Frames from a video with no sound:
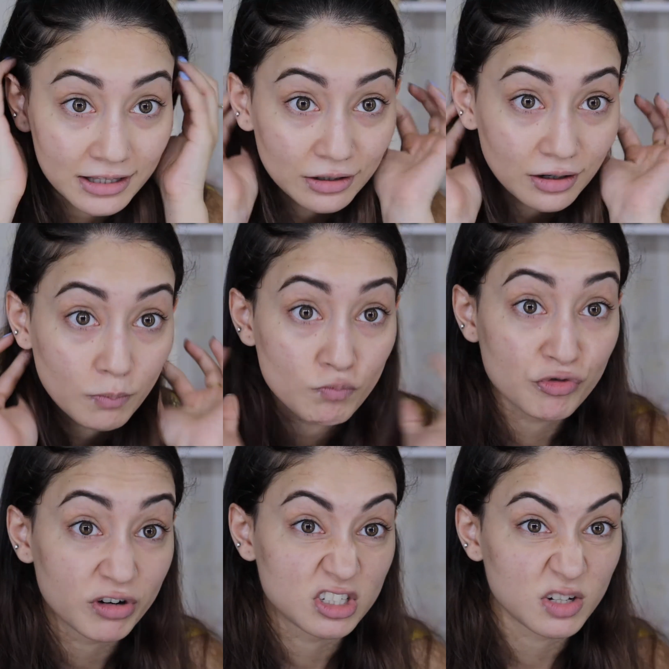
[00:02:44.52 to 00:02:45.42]
The
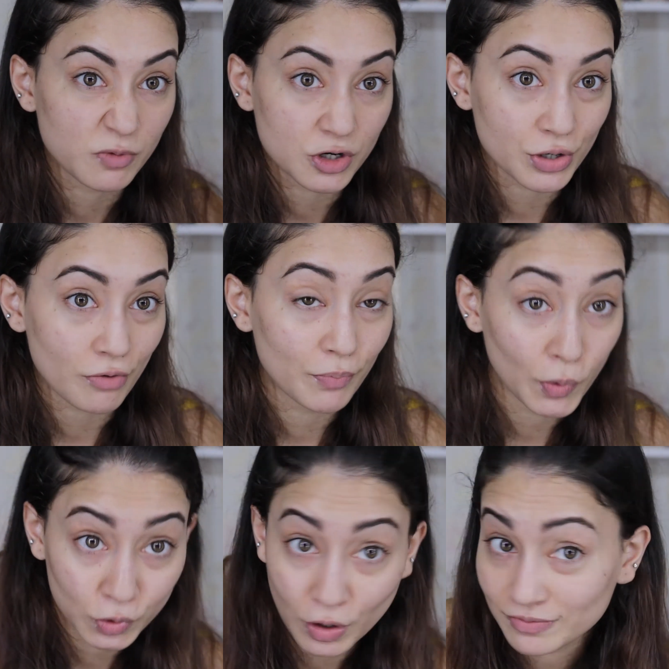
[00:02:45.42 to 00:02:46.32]
first impression of
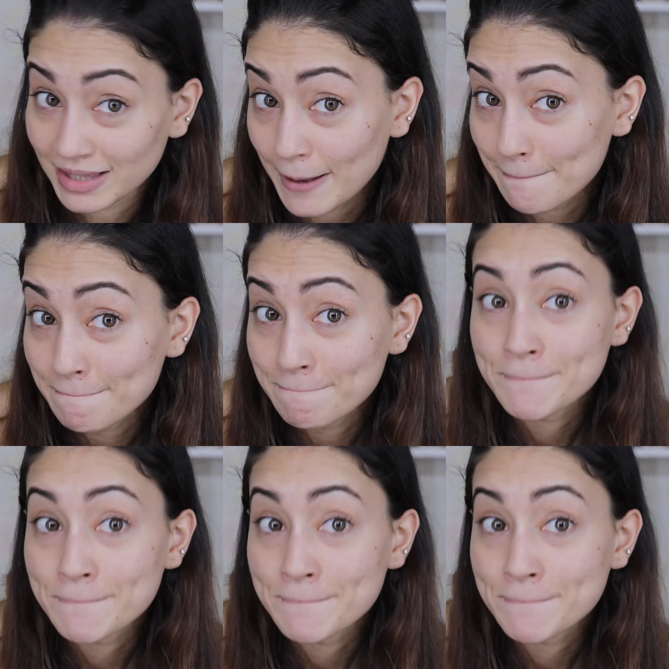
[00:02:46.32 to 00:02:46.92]
both of them,